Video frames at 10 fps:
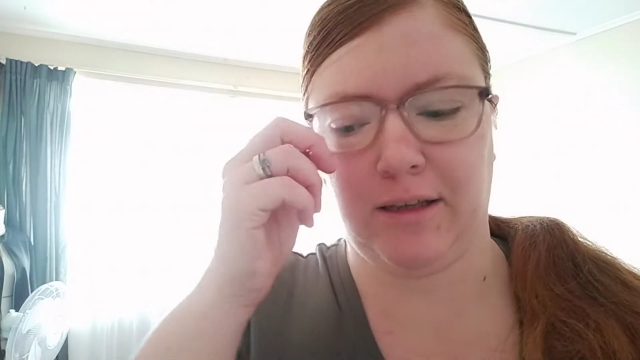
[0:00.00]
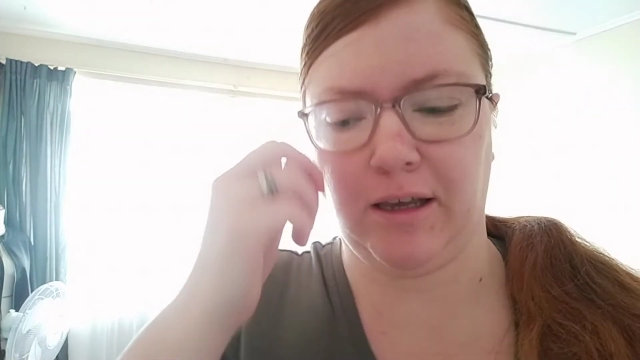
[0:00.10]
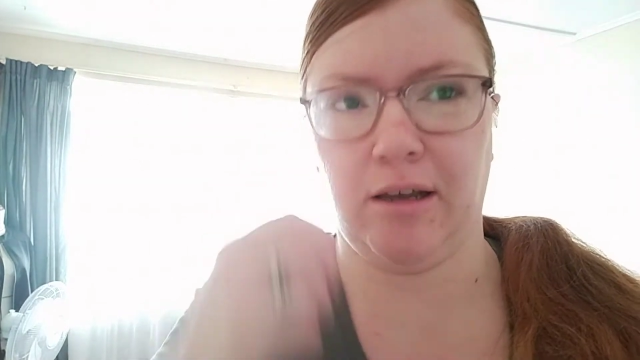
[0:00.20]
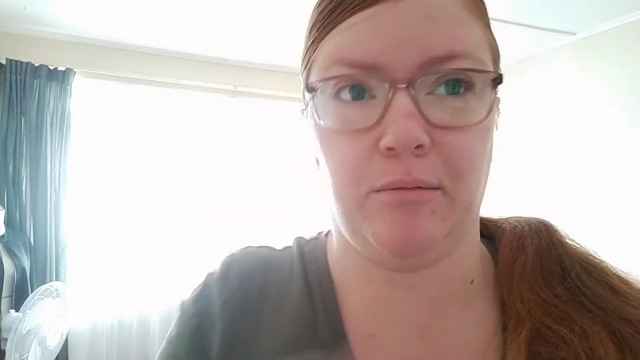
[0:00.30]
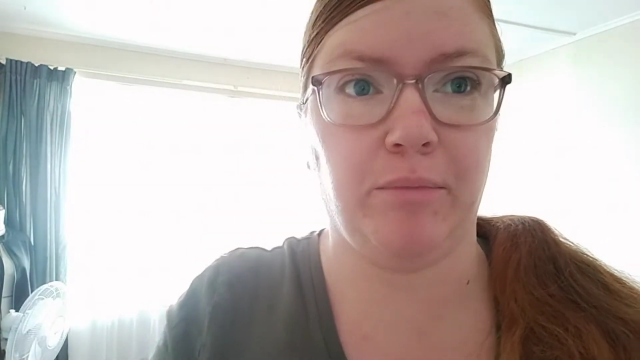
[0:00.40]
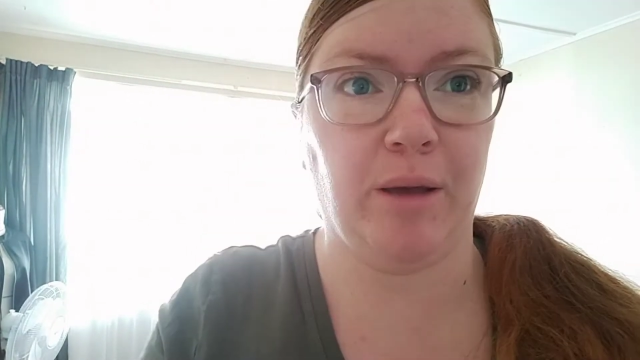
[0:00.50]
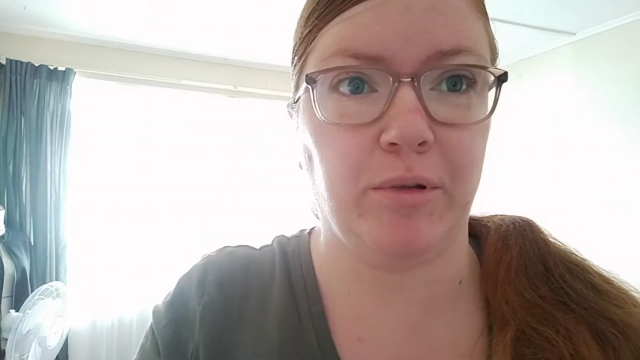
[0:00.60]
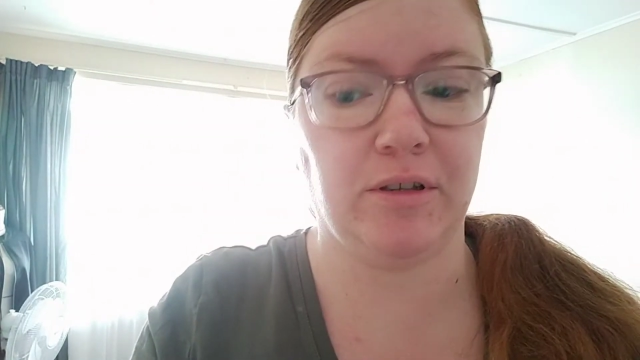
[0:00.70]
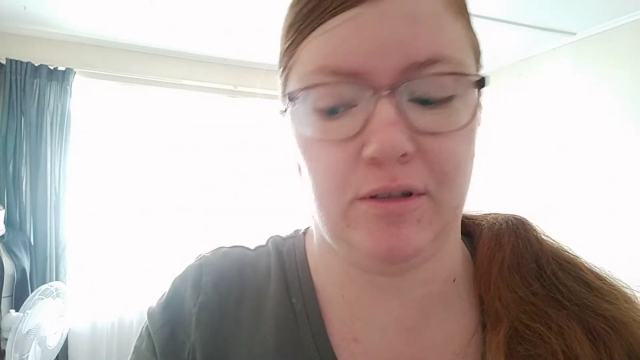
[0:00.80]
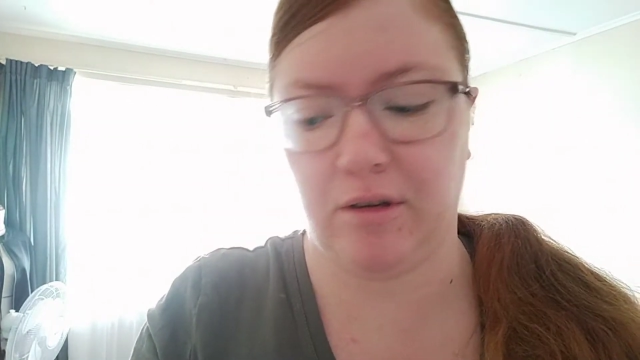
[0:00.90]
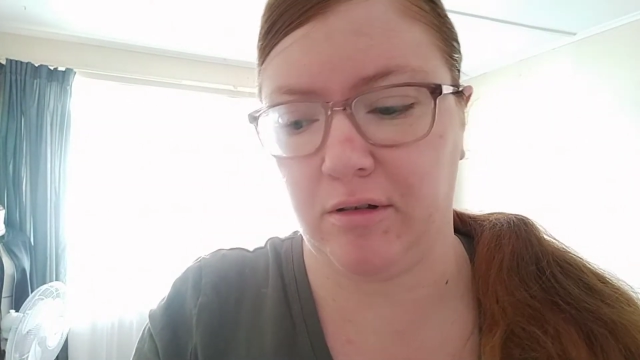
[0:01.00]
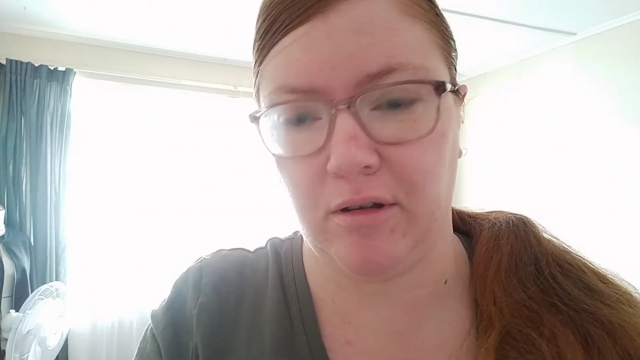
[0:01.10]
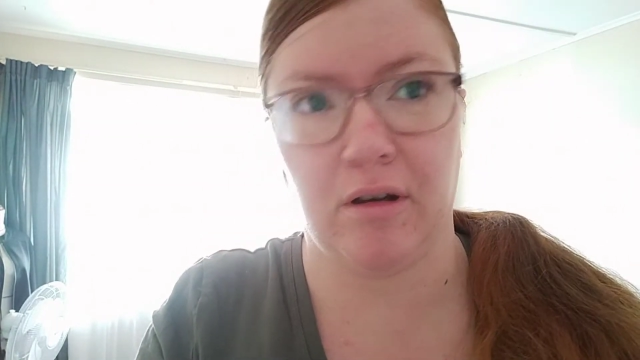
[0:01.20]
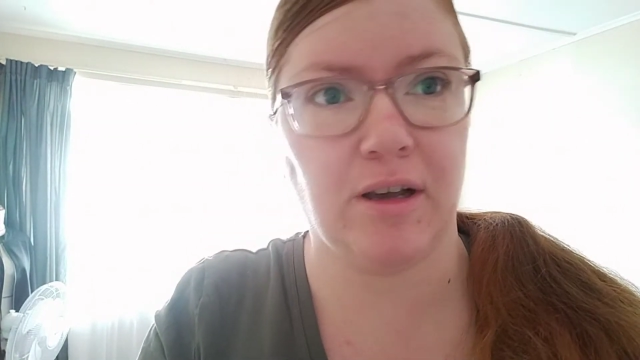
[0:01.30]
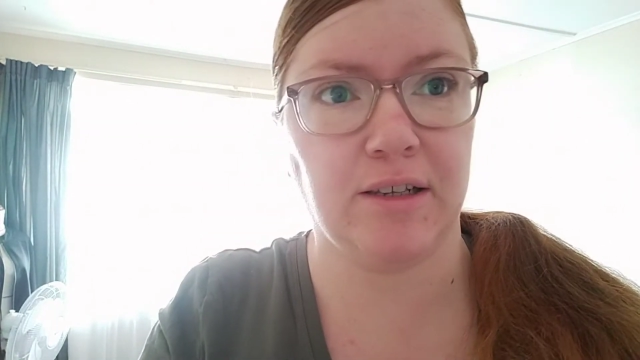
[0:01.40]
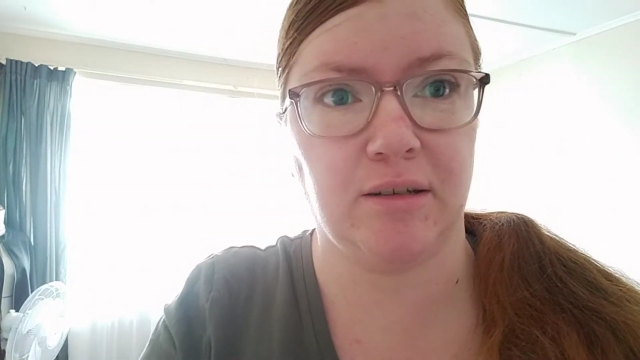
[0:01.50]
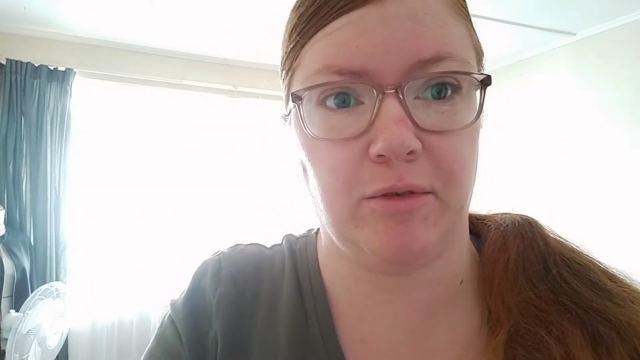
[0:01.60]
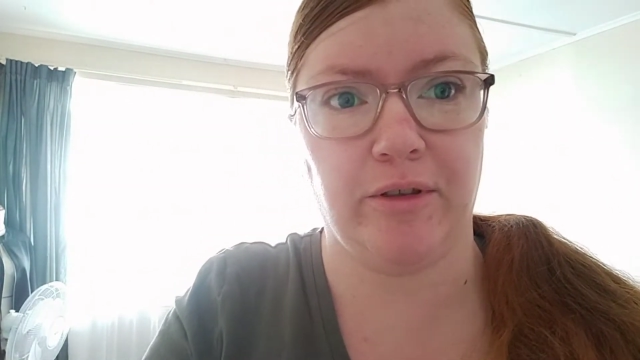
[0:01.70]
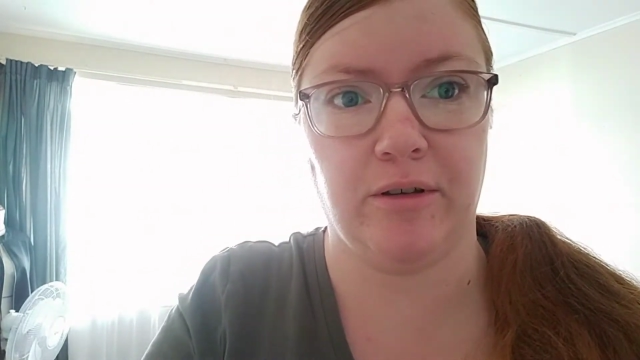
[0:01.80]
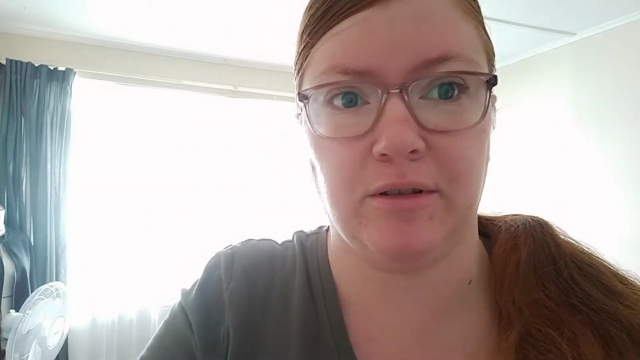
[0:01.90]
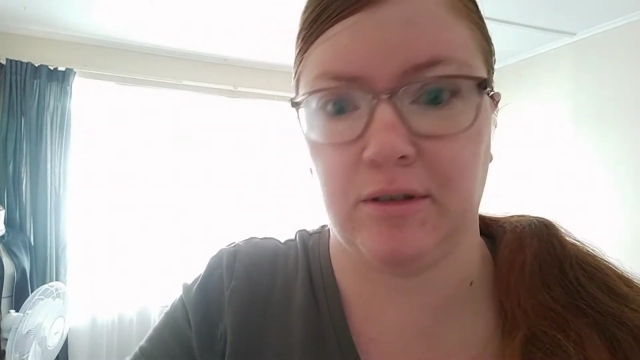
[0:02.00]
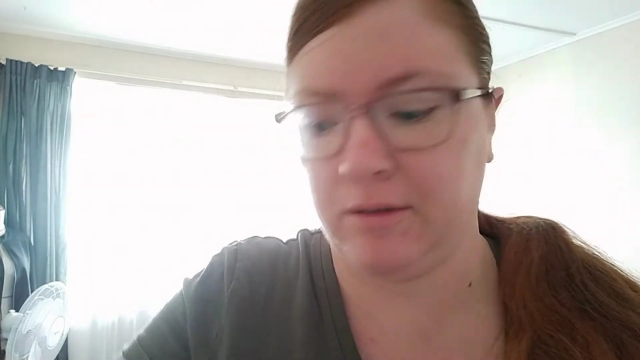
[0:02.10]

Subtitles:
and peppers, so I'll get some of those.